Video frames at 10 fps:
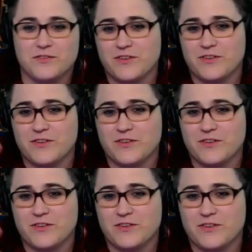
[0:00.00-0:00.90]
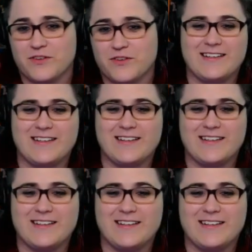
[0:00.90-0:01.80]
very appreciated.
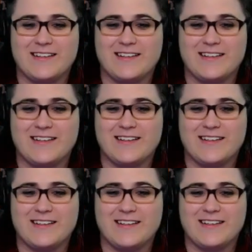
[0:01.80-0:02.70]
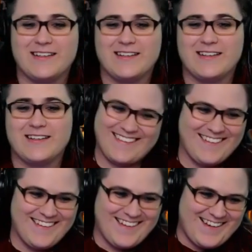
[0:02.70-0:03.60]
So, yay.
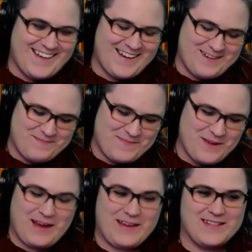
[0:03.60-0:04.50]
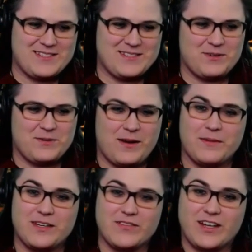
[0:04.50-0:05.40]
Okay, so I'm going
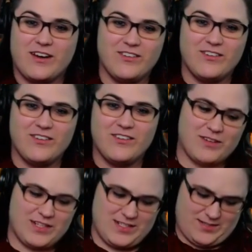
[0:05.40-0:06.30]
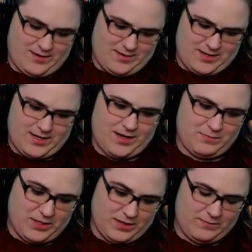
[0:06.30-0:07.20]
to give it a go and we're going to start. And
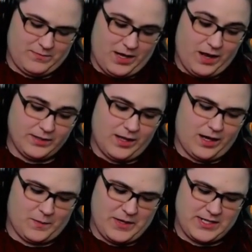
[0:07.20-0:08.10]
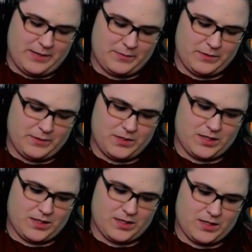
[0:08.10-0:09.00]
I'm going to unlock my tablet
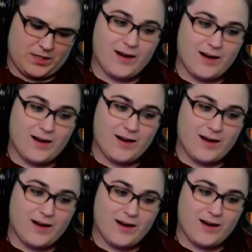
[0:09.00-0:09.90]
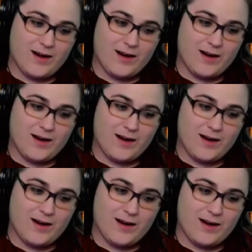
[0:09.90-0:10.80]
because I locked it.
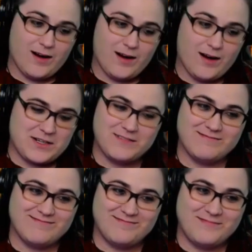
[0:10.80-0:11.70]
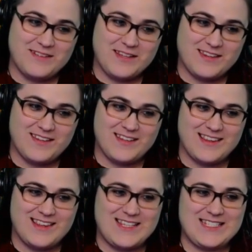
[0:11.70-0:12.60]
And we're going to start with
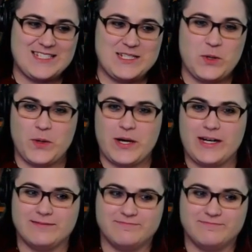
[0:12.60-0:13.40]
the story.